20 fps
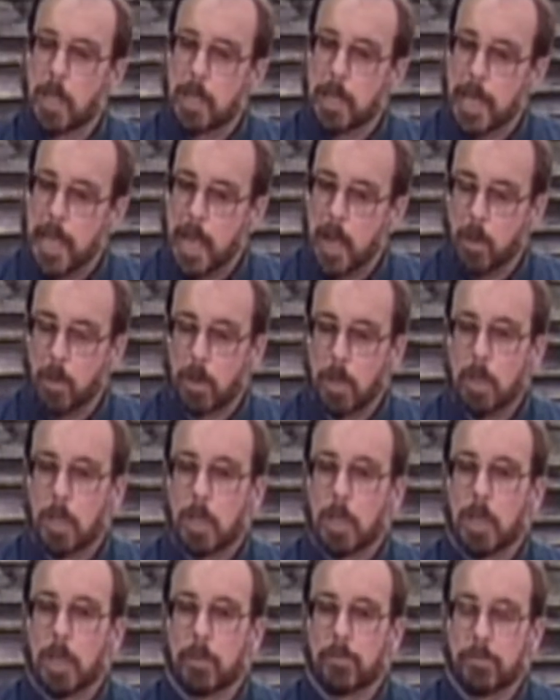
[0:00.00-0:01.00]
Now,
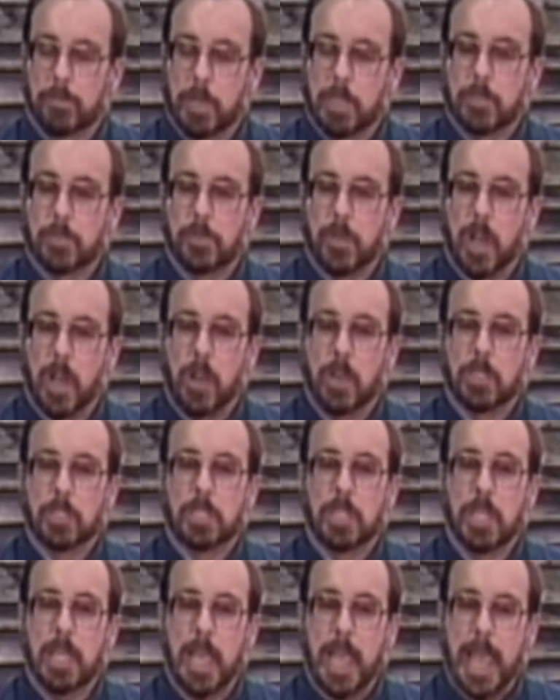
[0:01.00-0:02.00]
as far as
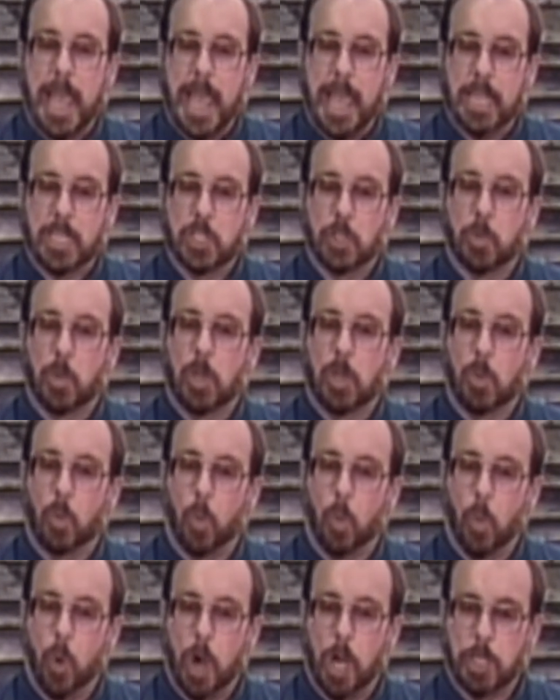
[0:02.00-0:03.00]
the actual
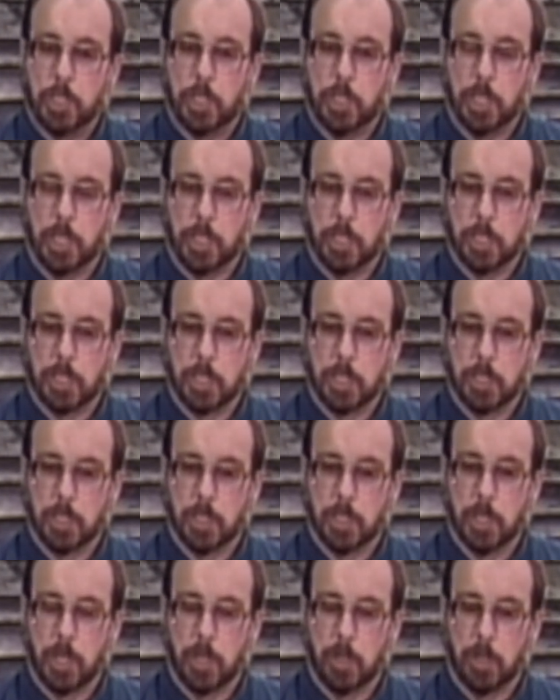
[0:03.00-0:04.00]
washing is
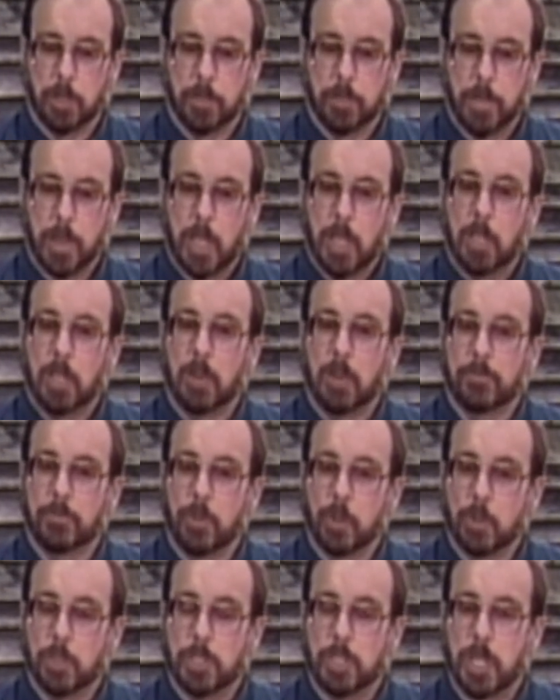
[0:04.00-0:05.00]
concerned, the
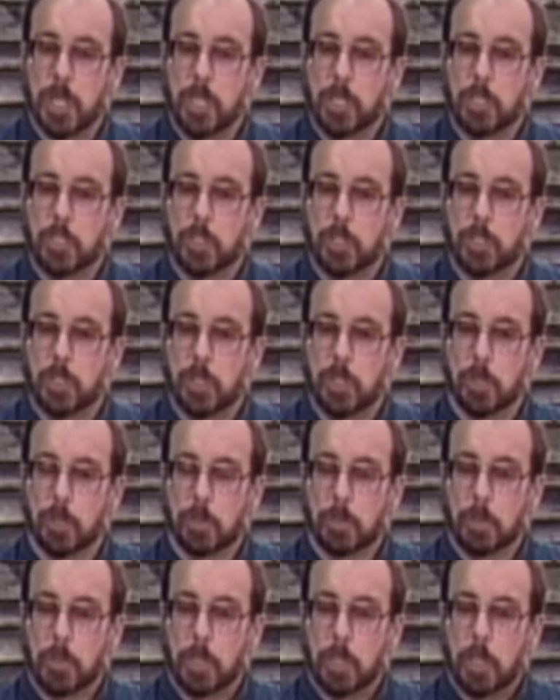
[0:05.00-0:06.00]
first thing that you do,
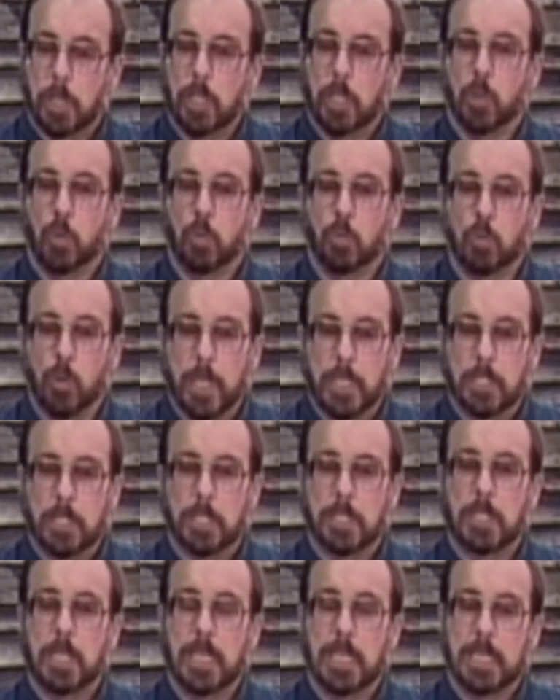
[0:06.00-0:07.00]
you
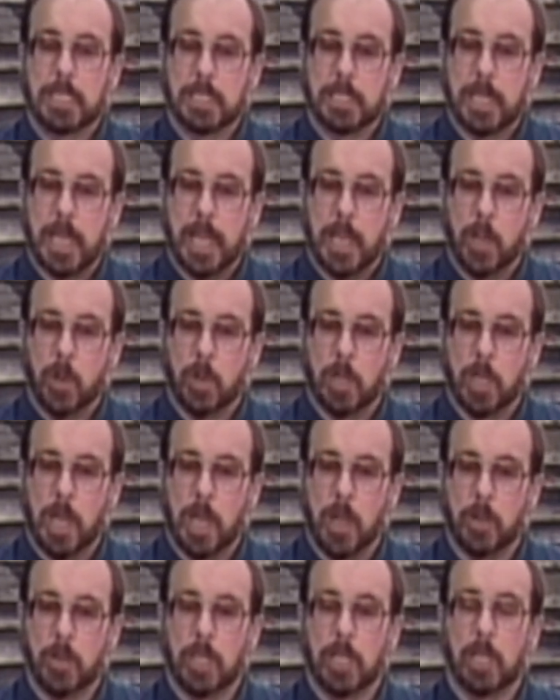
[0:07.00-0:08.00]
rinse the entire
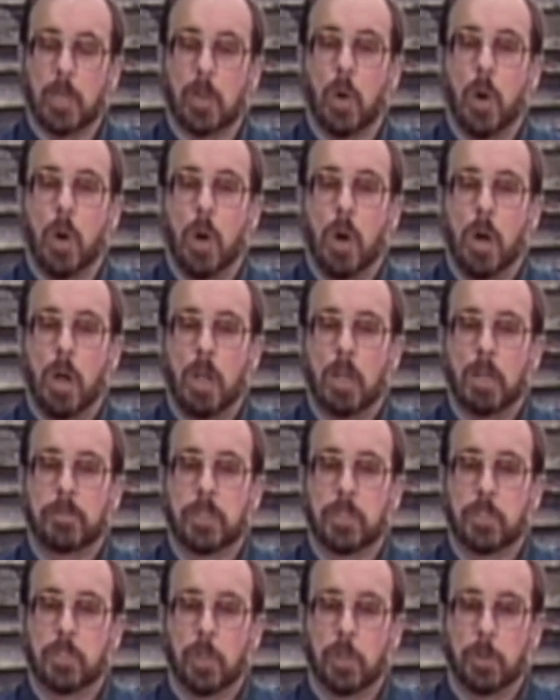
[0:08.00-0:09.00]
car to get all of
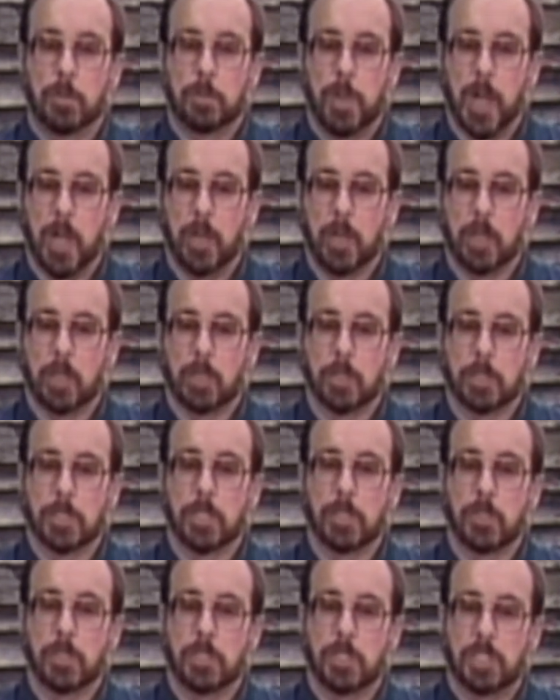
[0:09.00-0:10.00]
the dirt particles
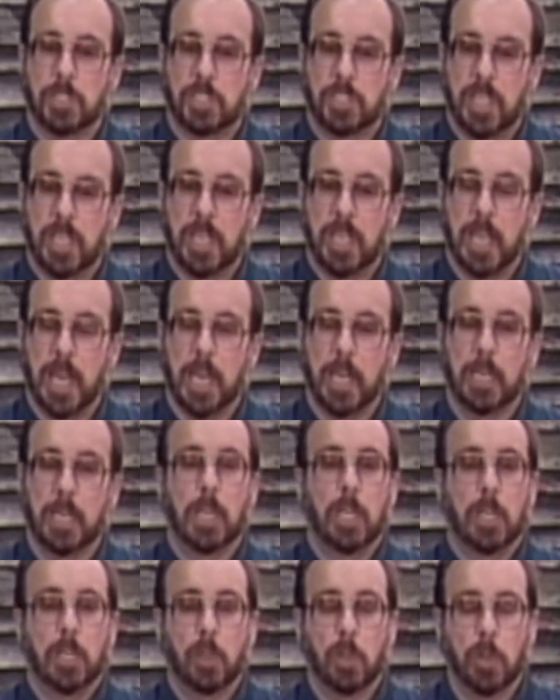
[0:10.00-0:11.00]
that are just sitting on it.
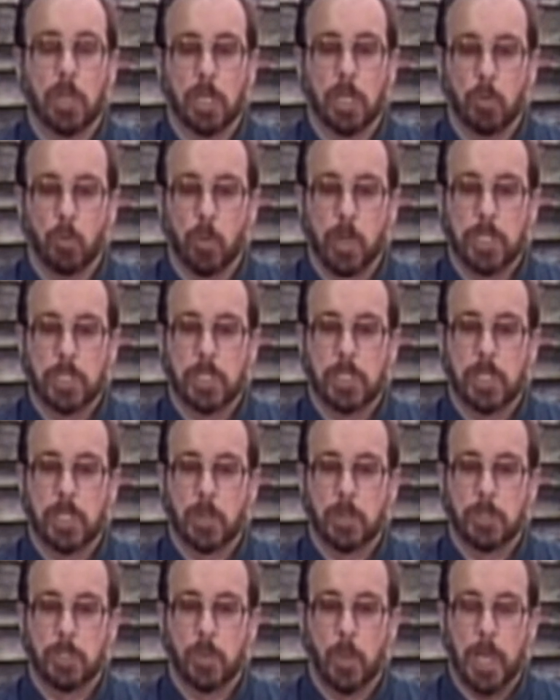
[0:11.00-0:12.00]
You're going to rinse
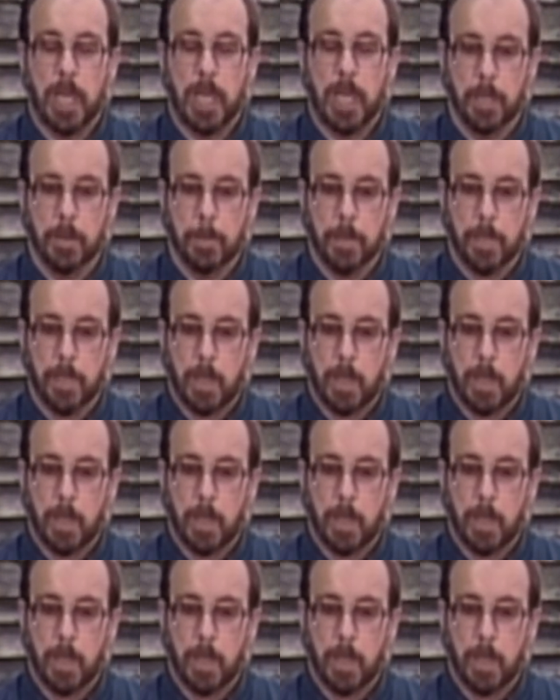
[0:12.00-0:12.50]
those away.